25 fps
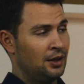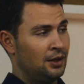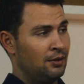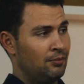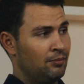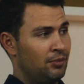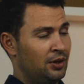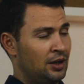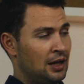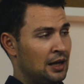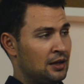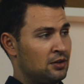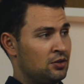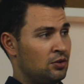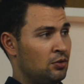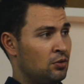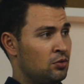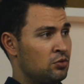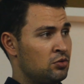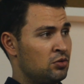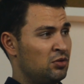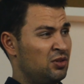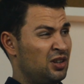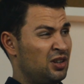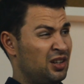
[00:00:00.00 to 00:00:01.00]
But that's
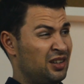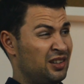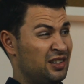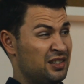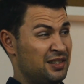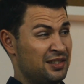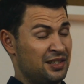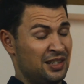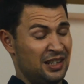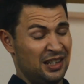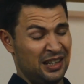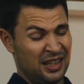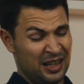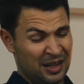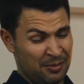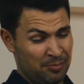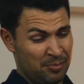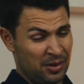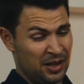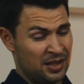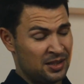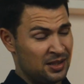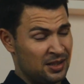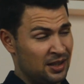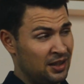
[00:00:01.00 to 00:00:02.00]
also not necessarily the
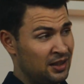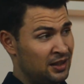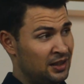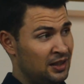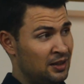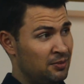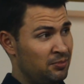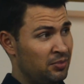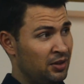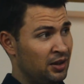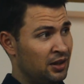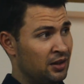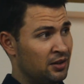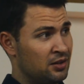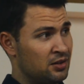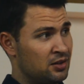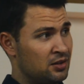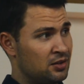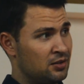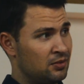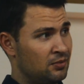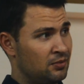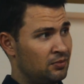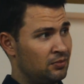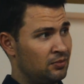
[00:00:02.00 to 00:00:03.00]
best idea,
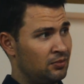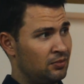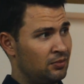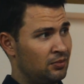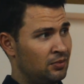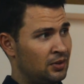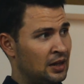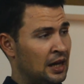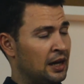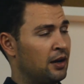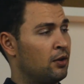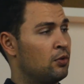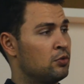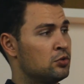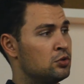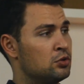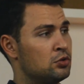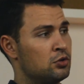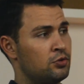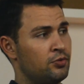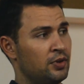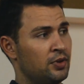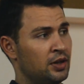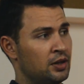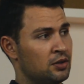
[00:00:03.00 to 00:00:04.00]
because that also
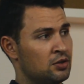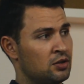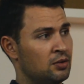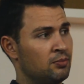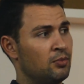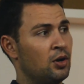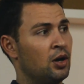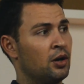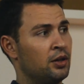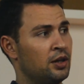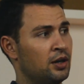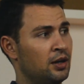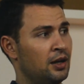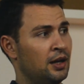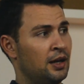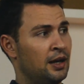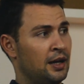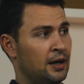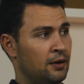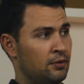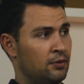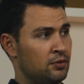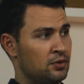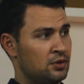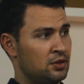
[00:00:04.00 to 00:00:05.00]
triggers some other
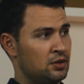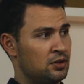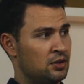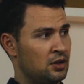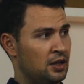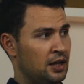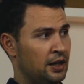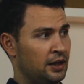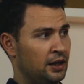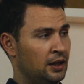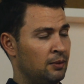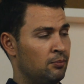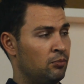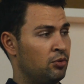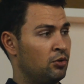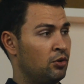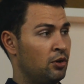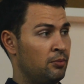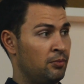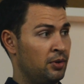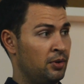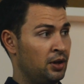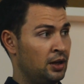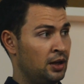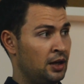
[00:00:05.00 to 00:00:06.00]
allowances like
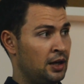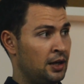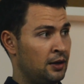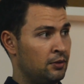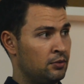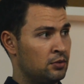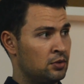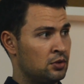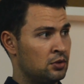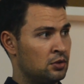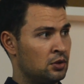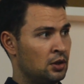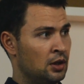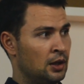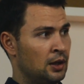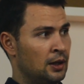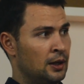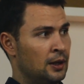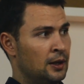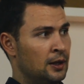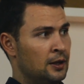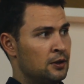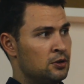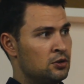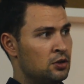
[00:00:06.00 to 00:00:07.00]
employment allowance.
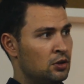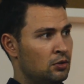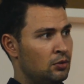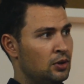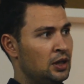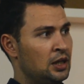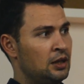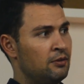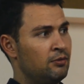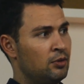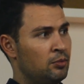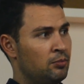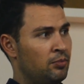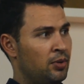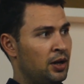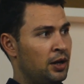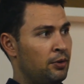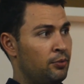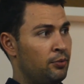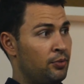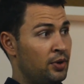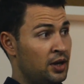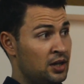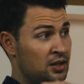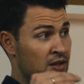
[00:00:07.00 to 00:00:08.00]
So even by
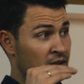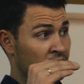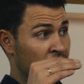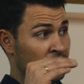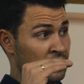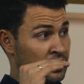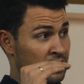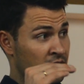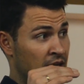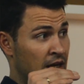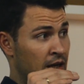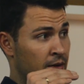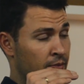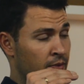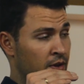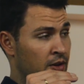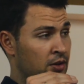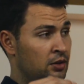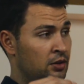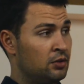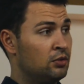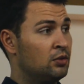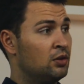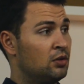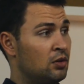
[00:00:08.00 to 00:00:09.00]
raising the salary,
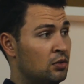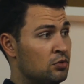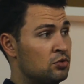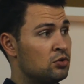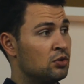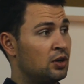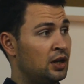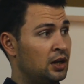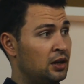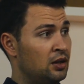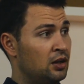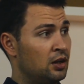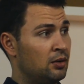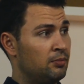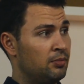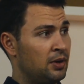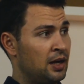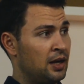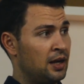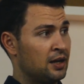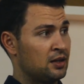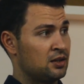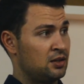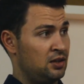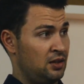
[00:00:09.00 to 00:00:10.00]
you could also end up
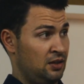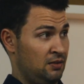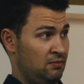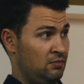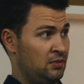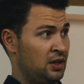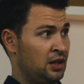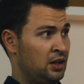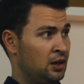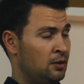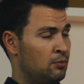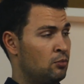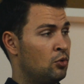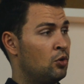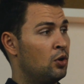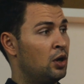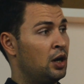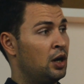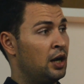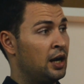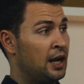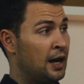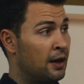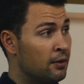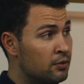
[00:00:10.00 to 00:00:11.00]
actually getting more
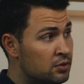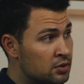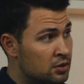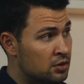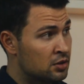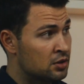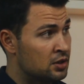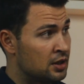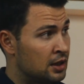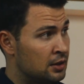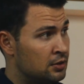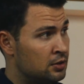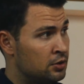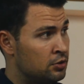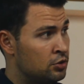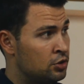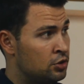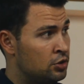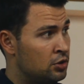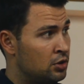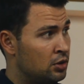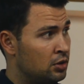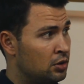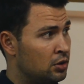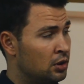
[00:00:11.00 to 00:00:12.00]
allowances that you
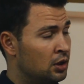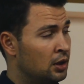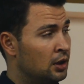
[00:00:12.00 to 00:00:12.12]
should,